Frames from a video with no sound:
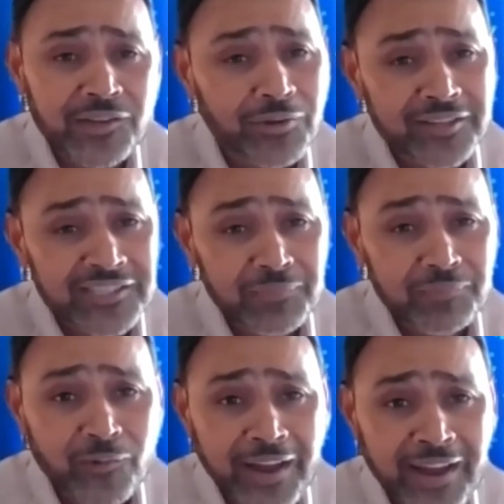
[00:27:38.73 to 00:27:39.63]
You can
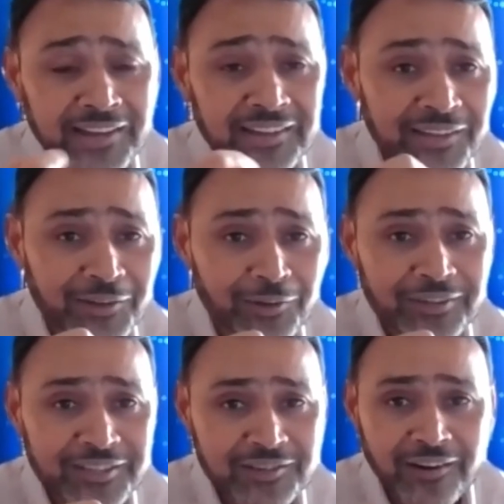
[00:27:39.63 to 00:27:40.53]
simply write,
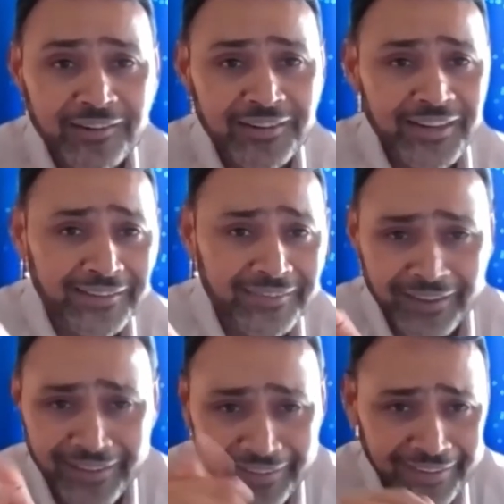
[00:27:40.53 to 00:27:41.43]
the start date
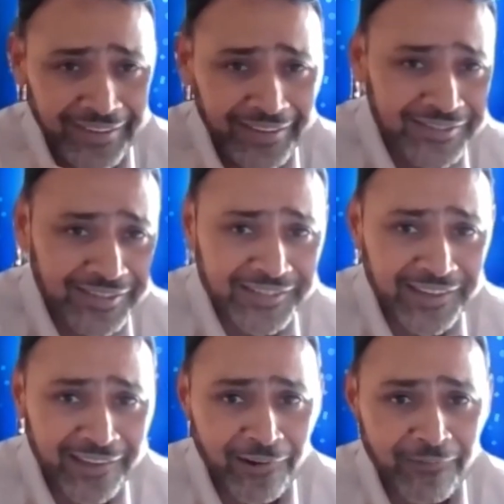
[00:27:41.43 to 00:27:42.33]
is
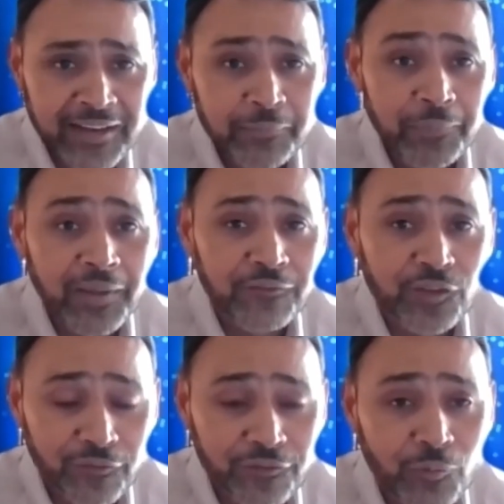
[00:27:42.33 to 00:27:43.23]
later, right? If
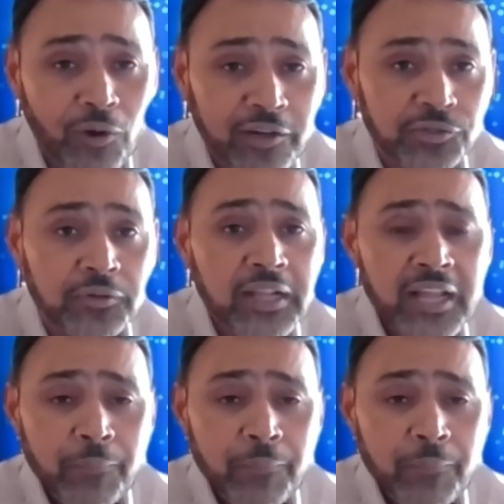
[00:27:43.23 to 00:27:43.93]
you want to.